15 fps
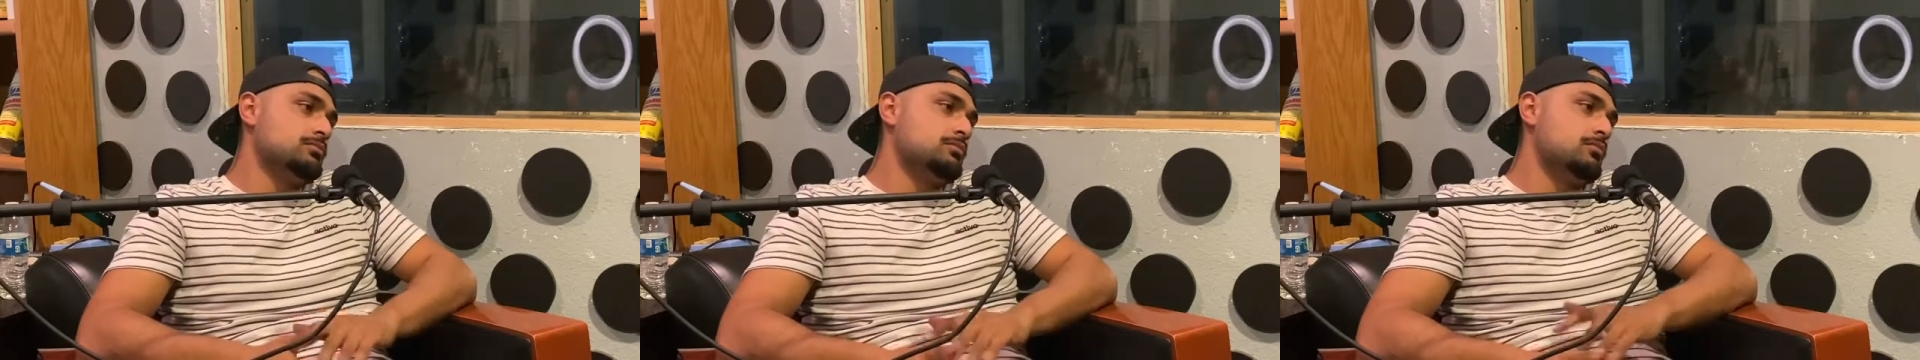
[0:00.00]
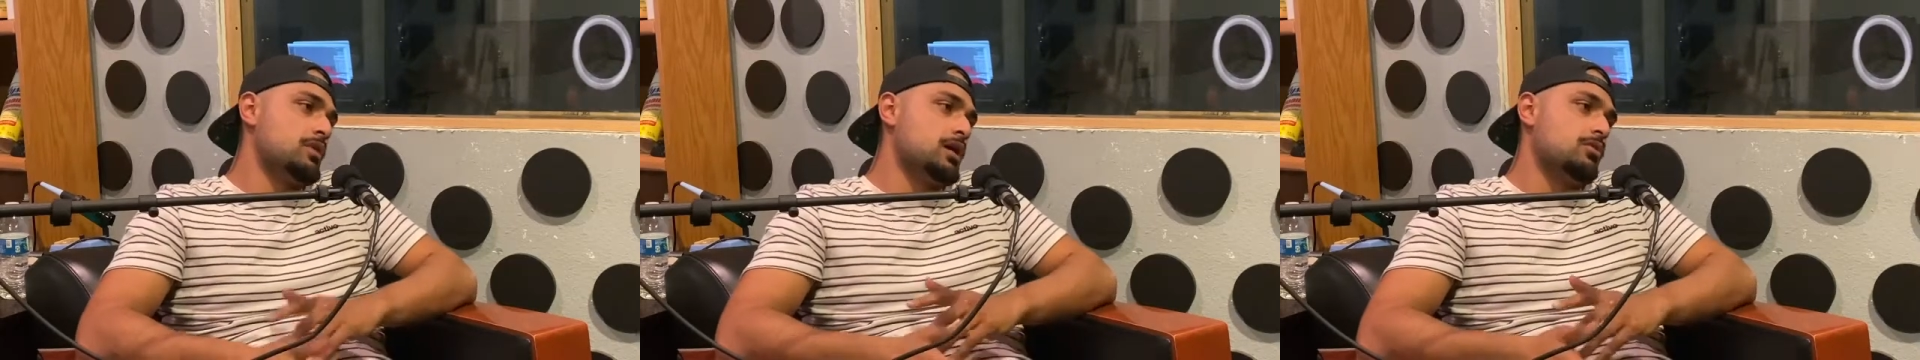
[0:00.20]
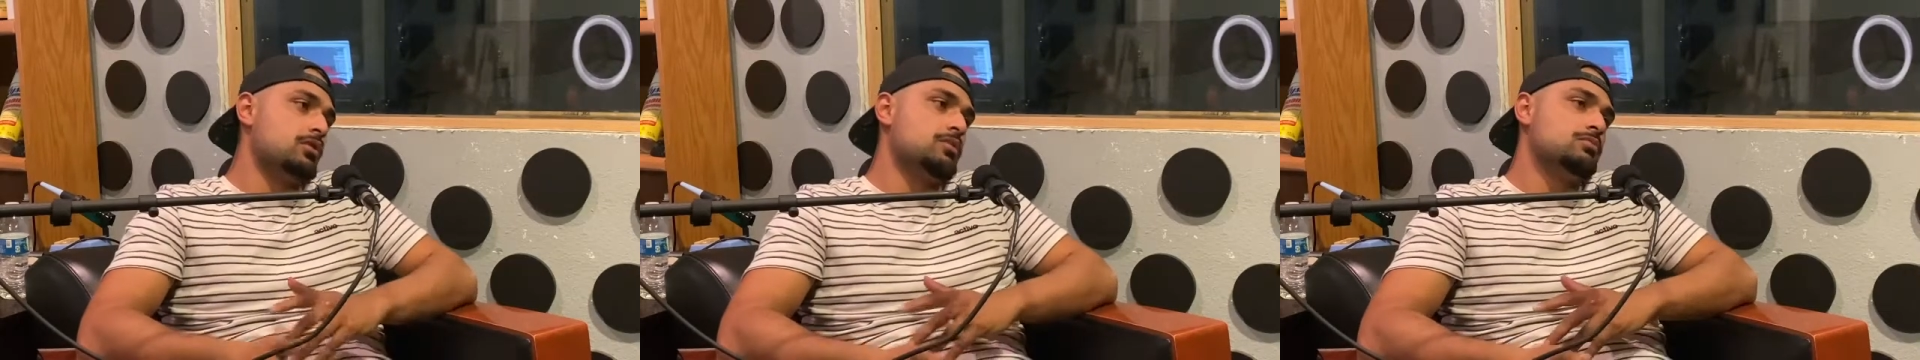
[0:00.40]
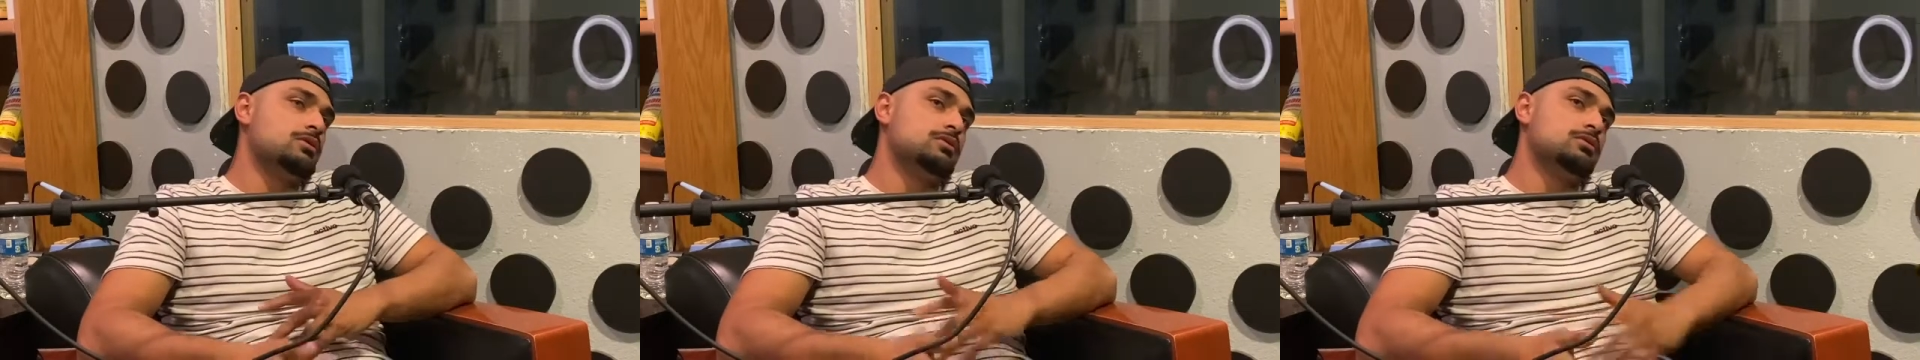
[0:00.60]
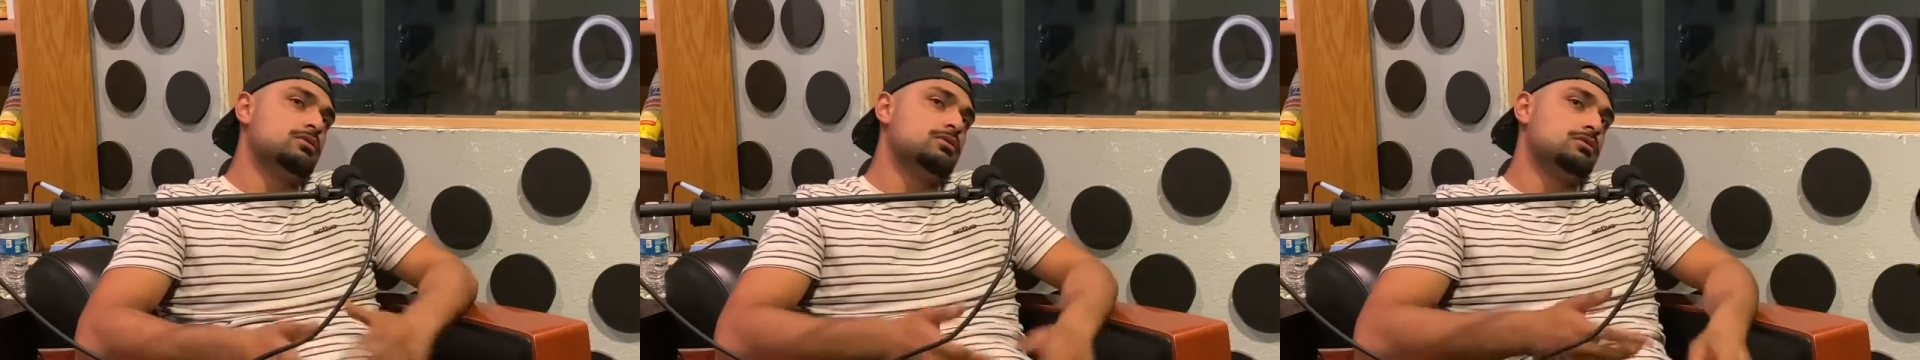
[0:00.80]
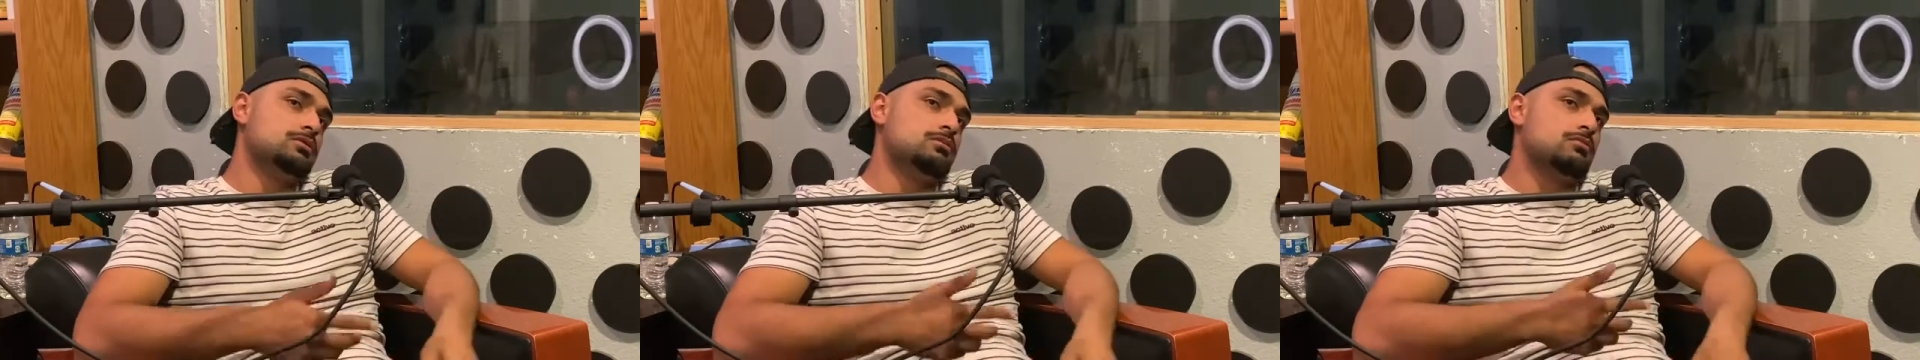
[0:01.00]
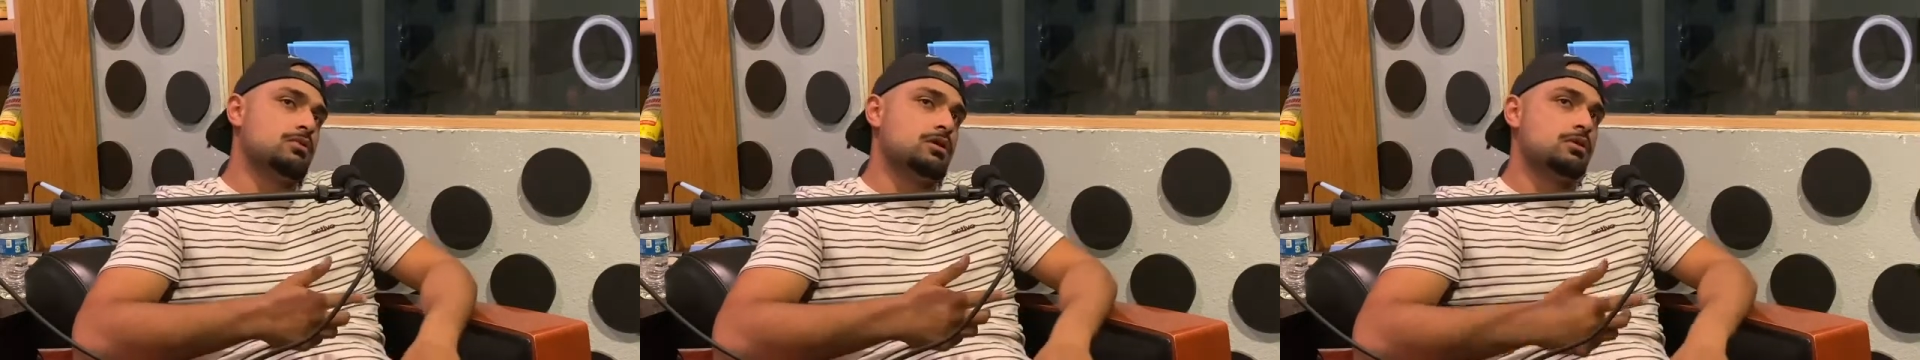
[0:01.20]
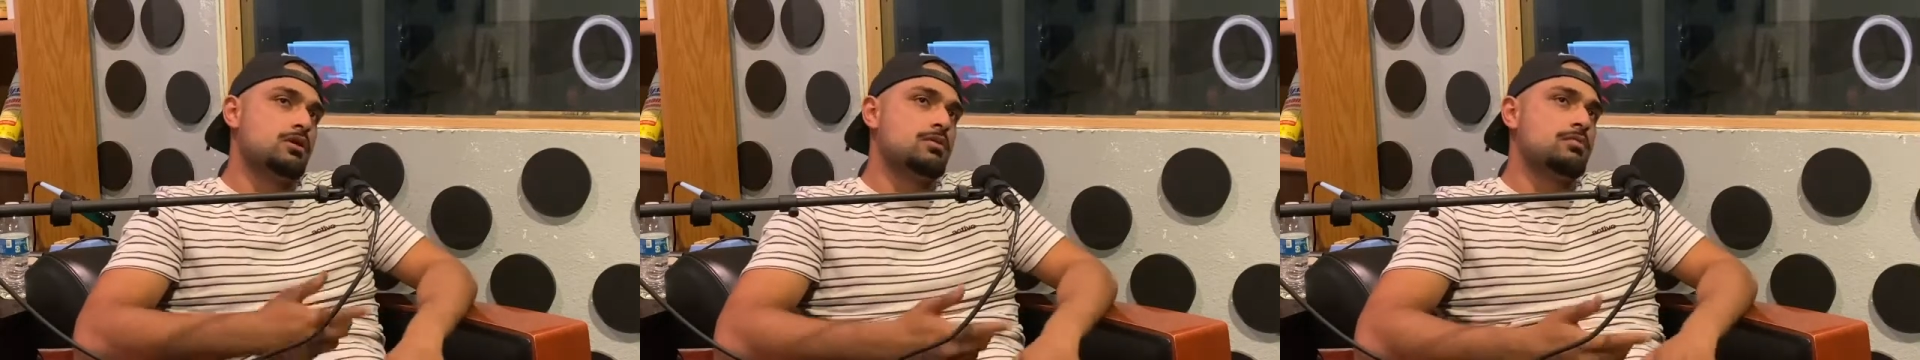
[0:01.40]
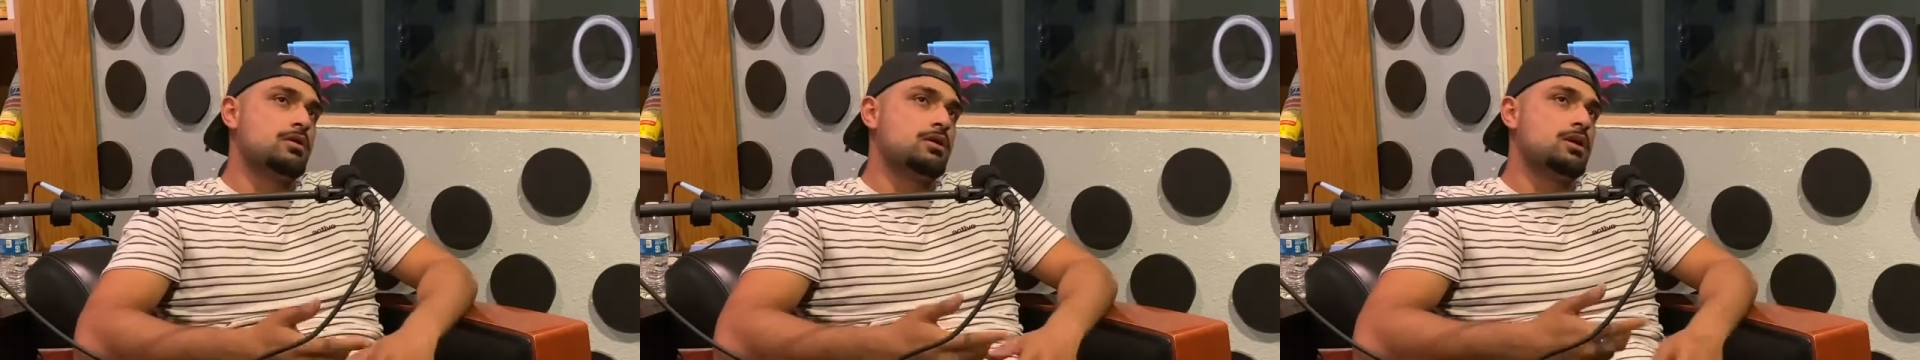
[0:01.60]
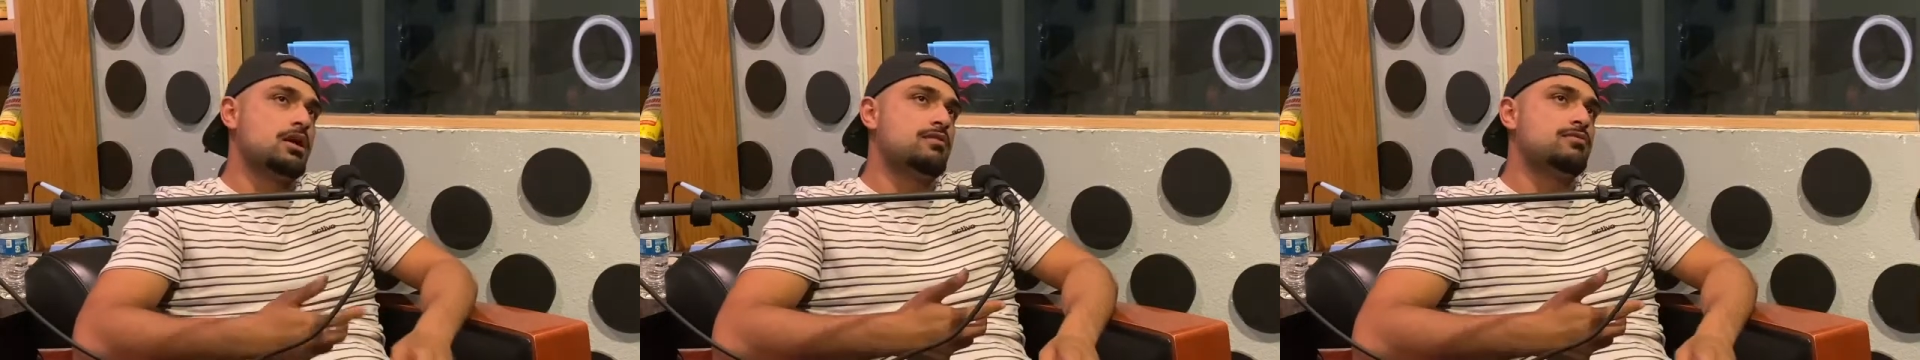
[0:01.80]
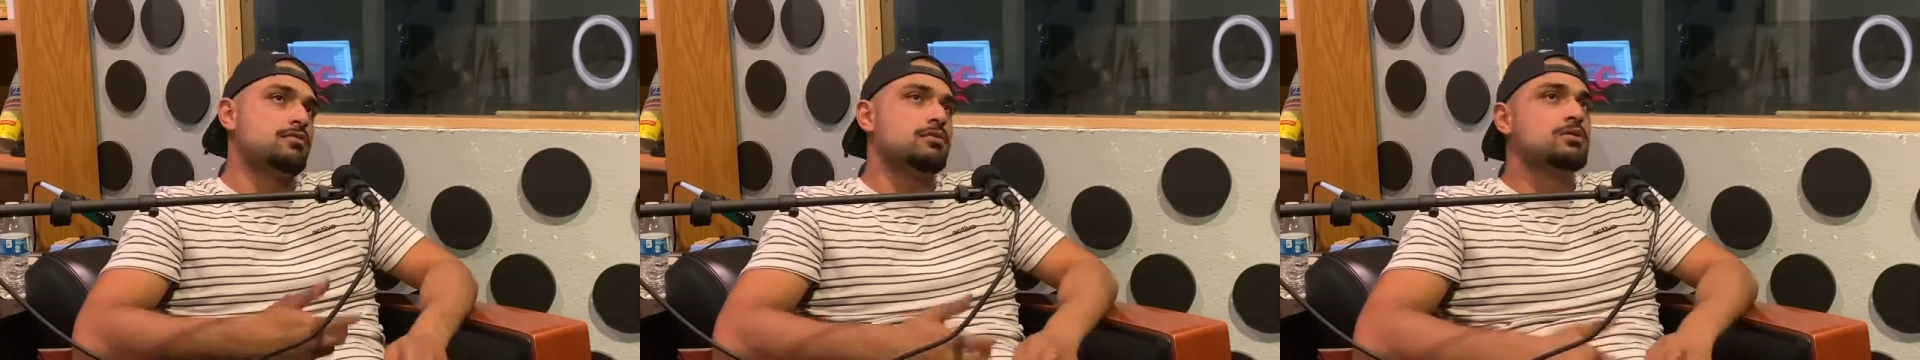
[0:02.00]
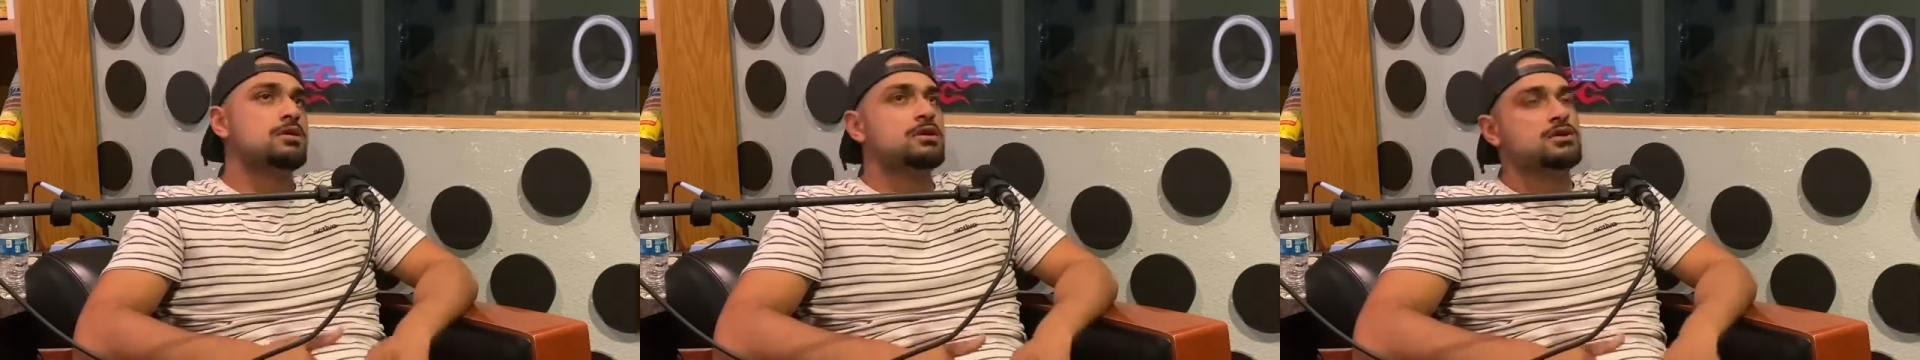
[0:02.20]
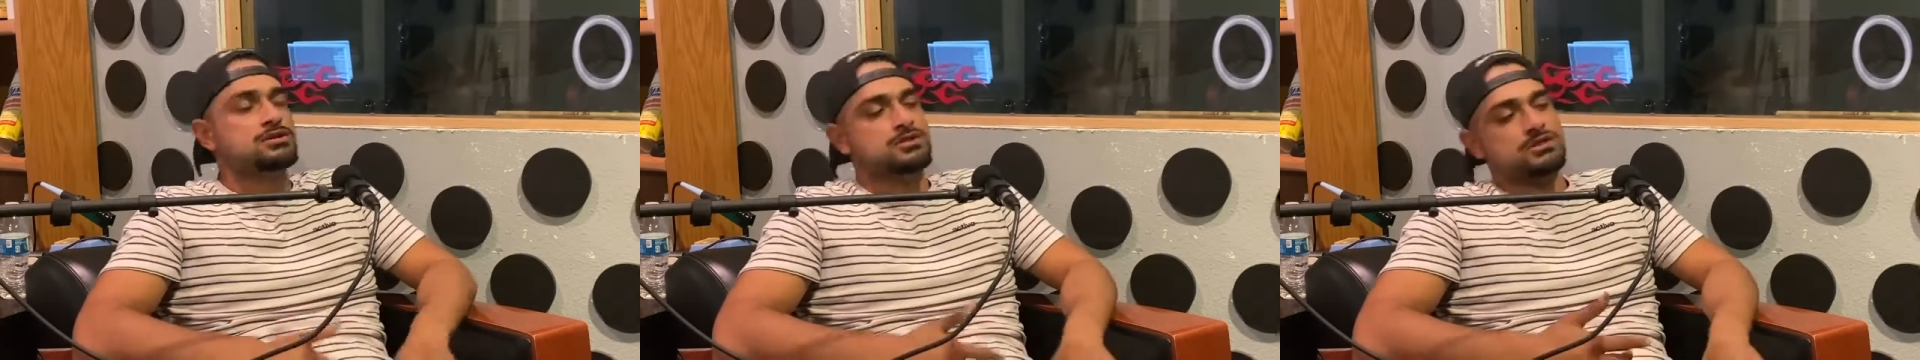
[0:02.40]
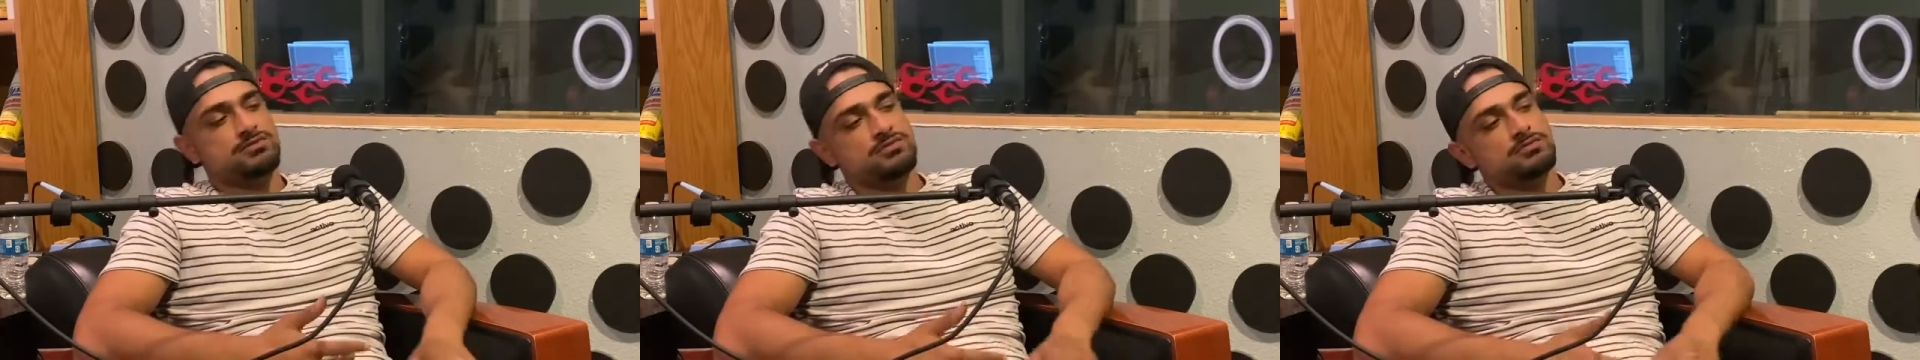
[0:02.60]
my grandmother, my grandma Lafo, she's from